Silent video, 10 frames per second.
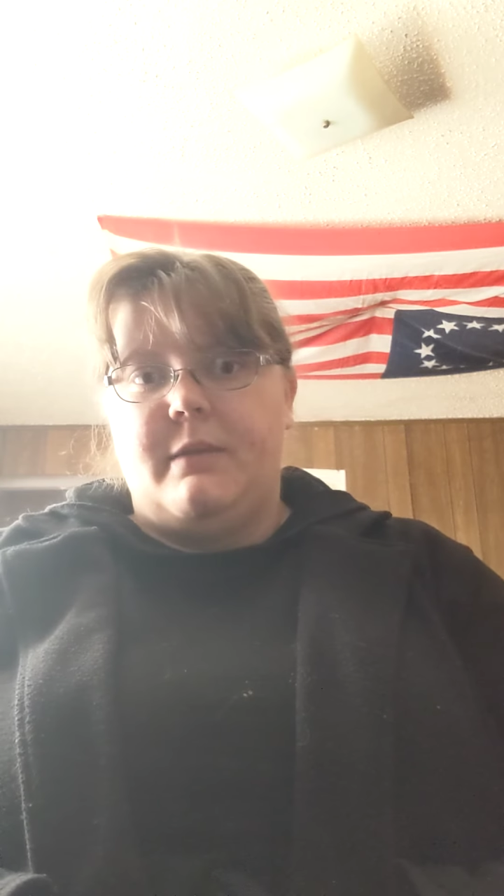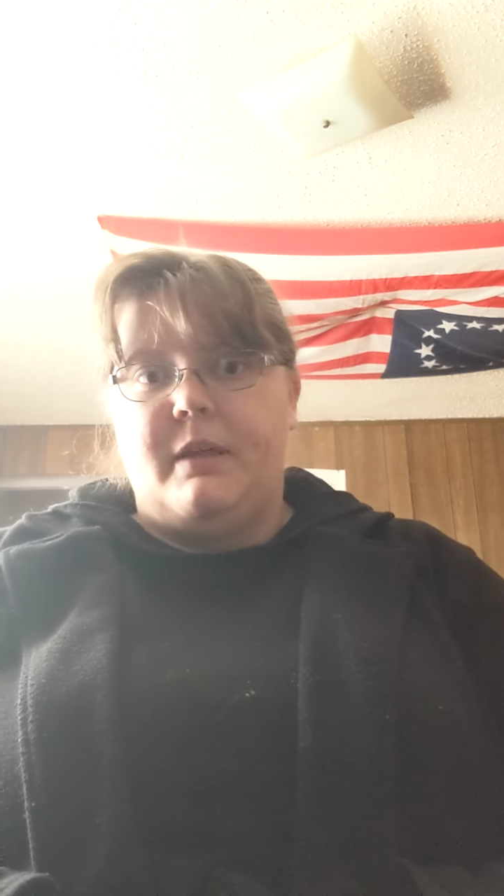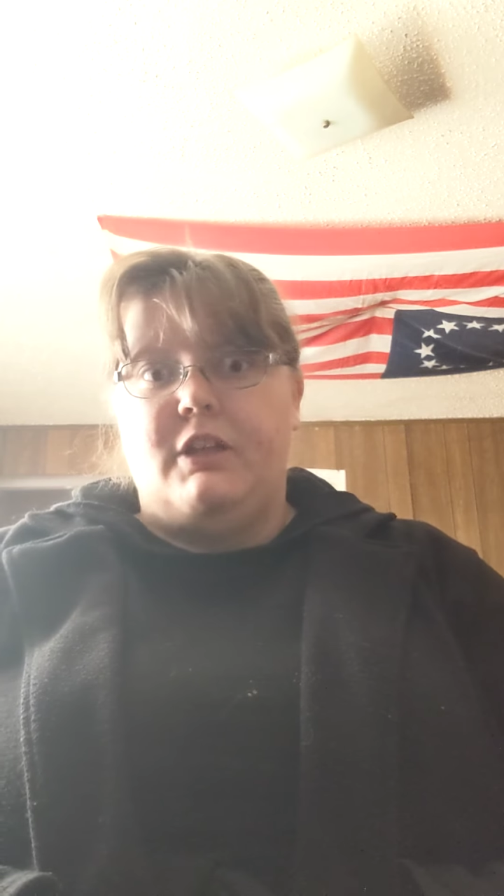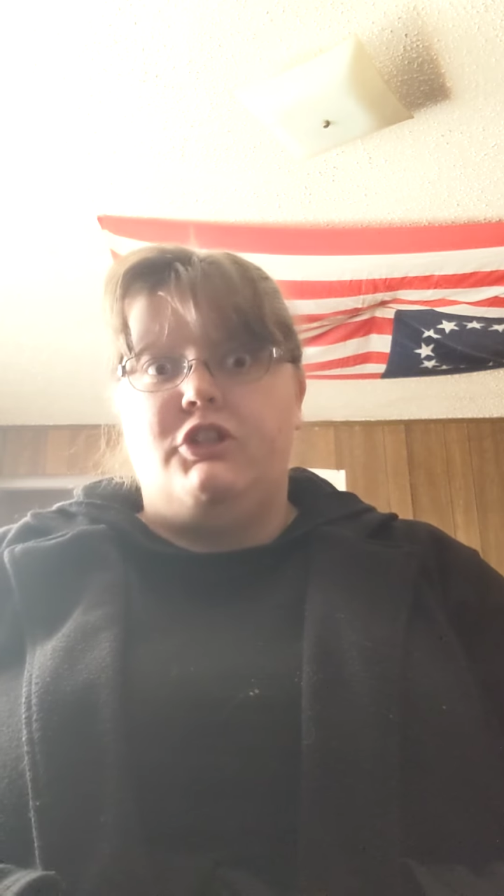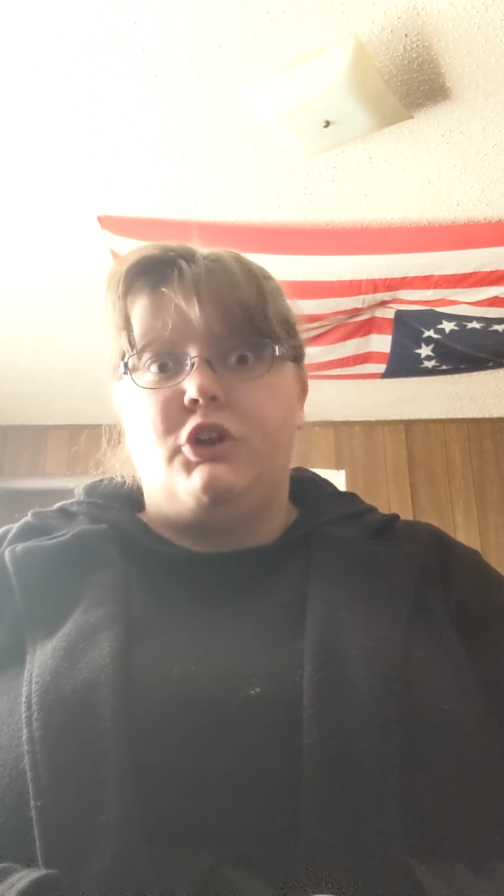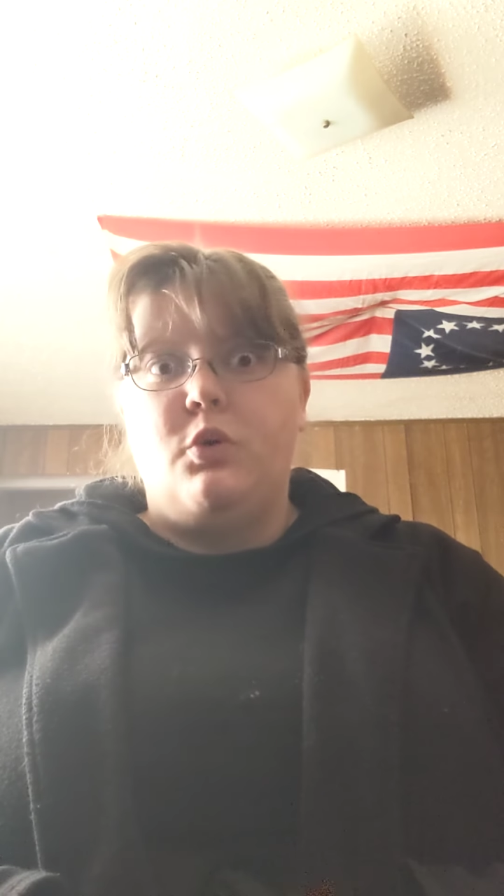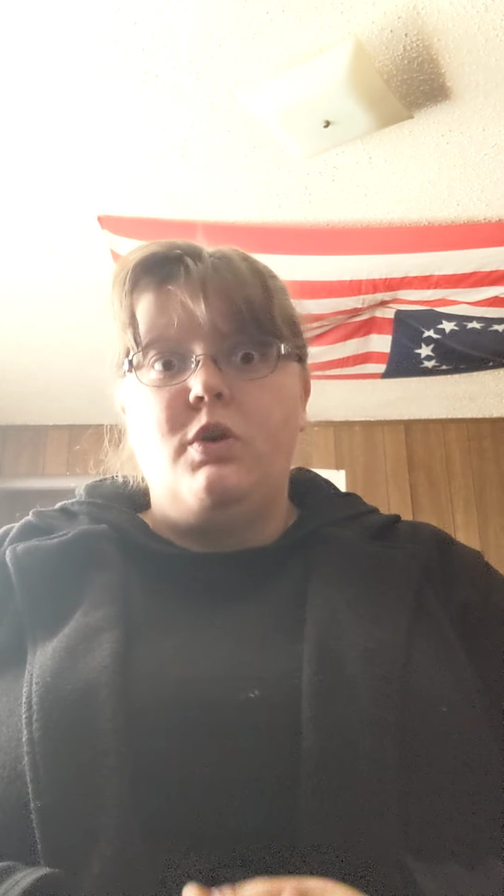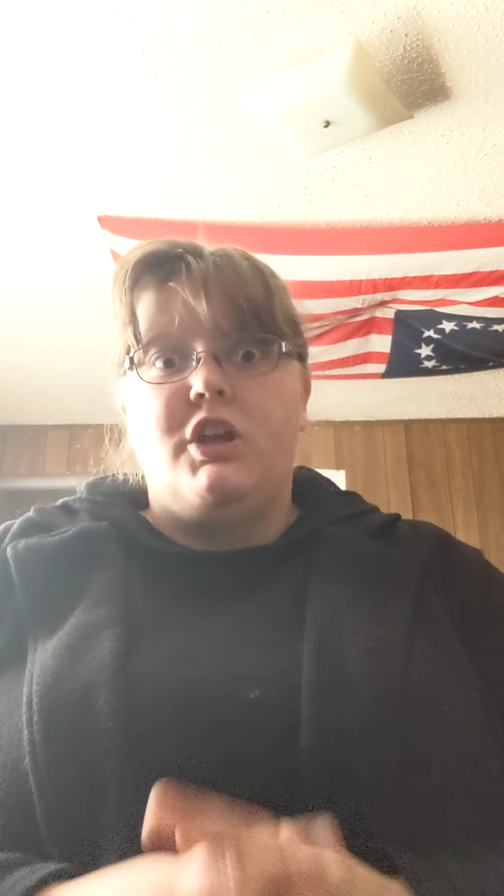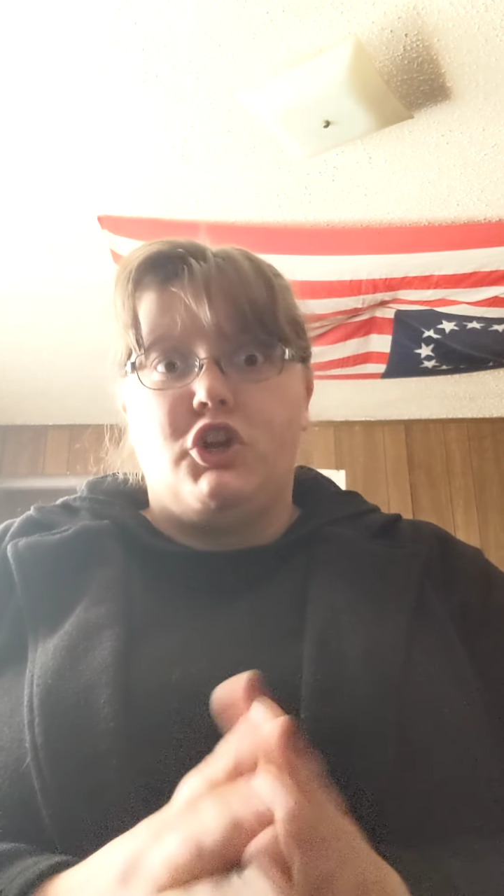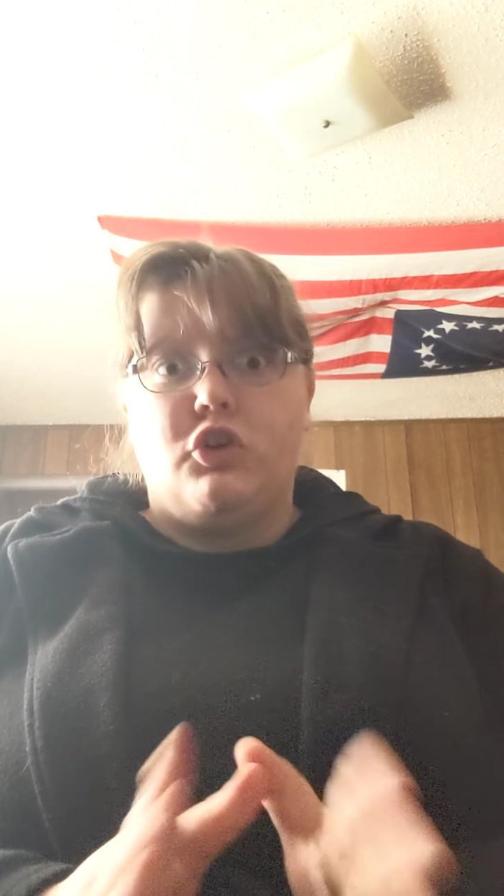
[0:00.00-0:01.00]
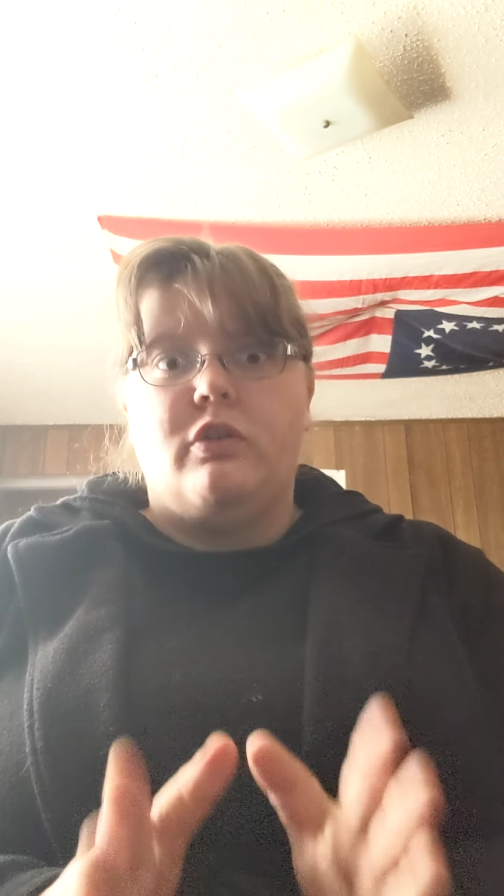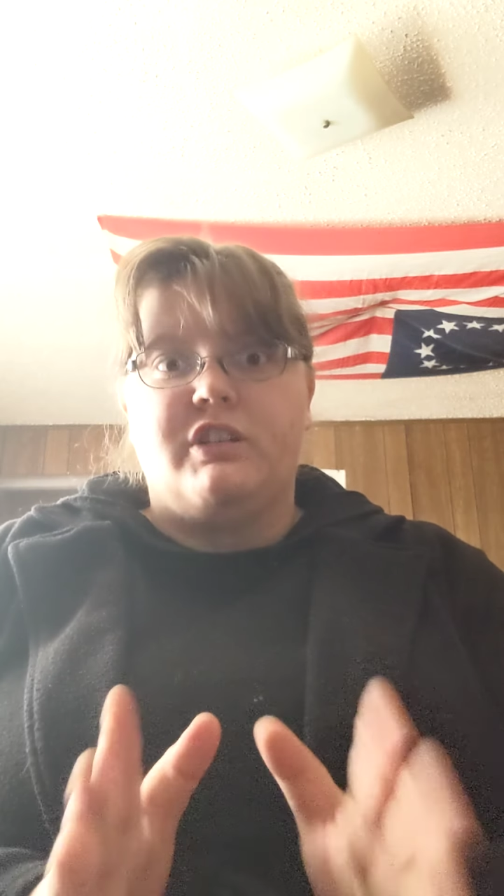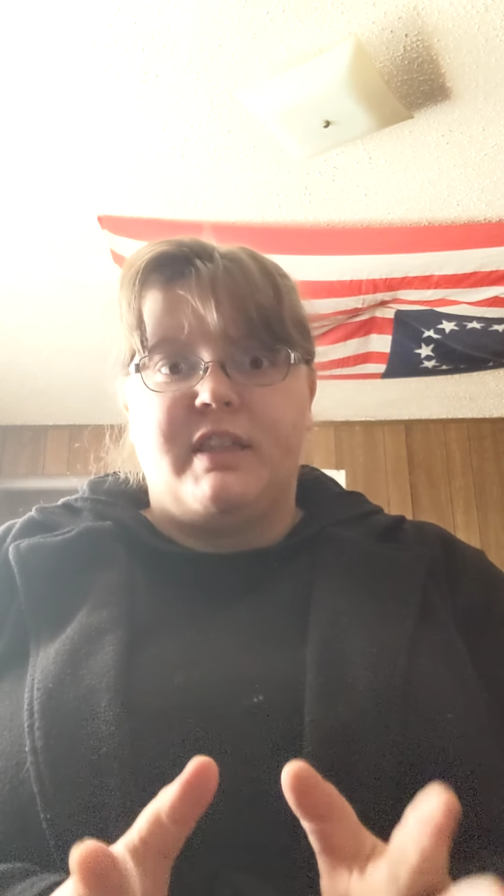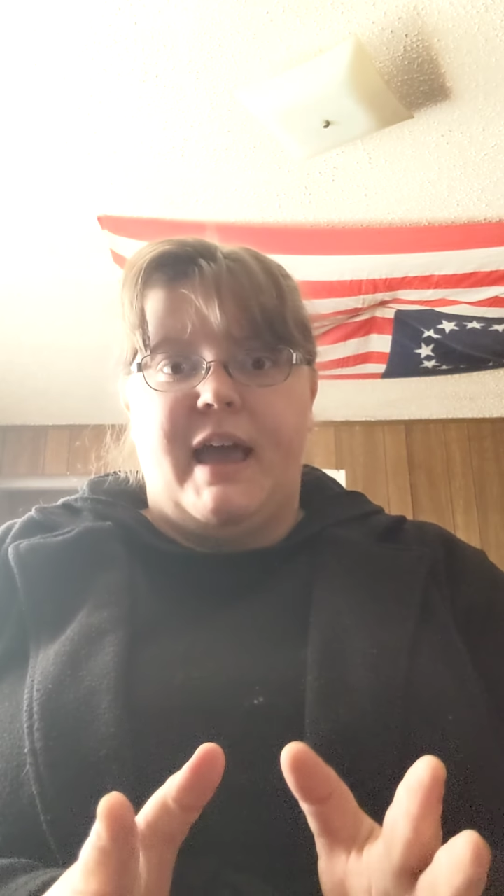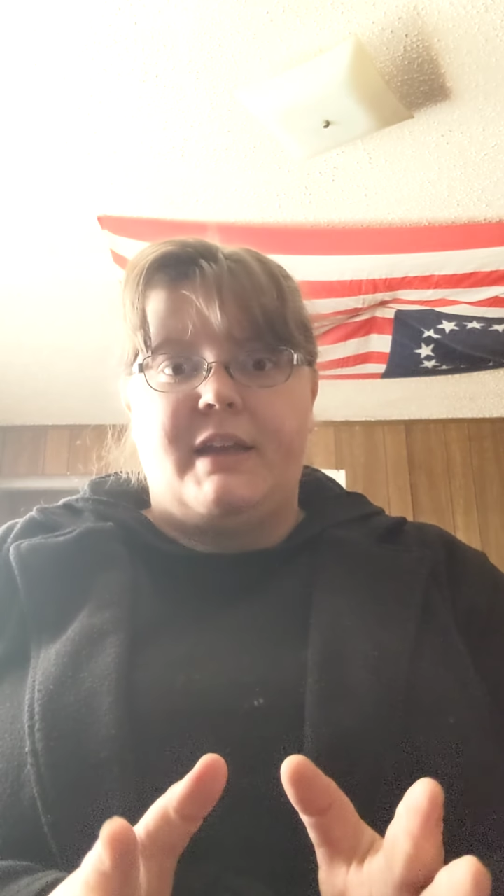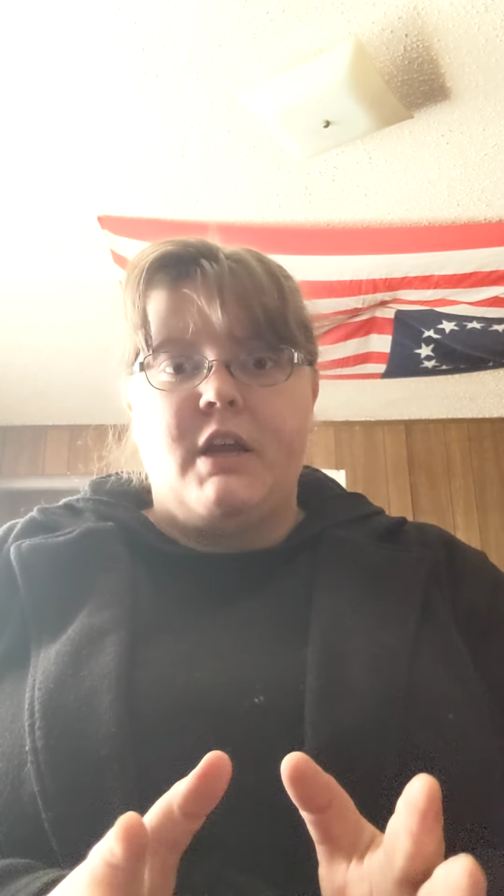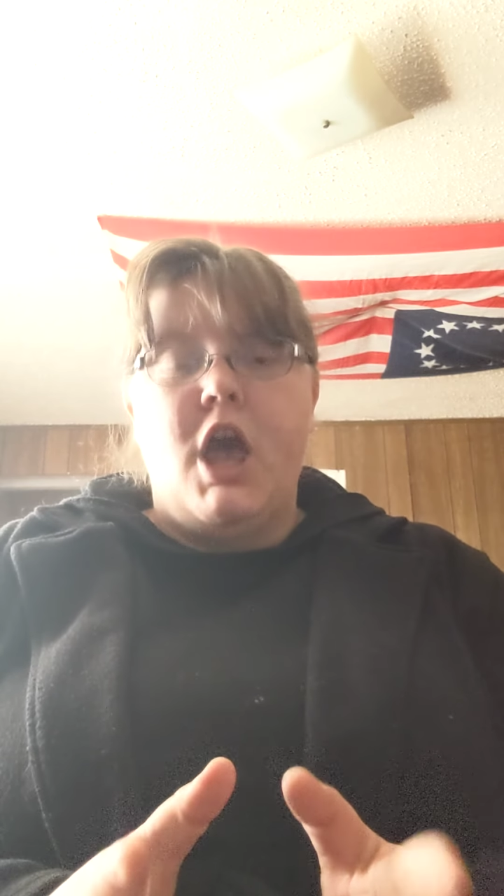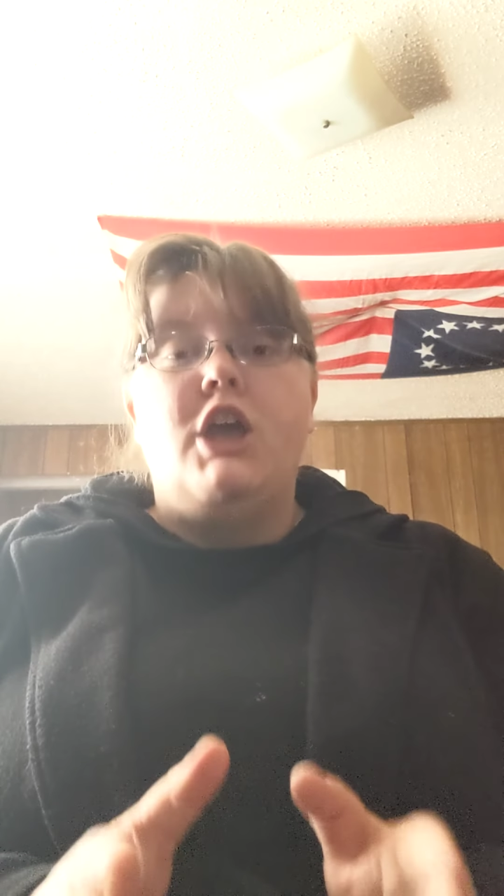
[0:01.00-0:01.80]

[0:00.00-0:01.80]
And I'm like, don't encourage that.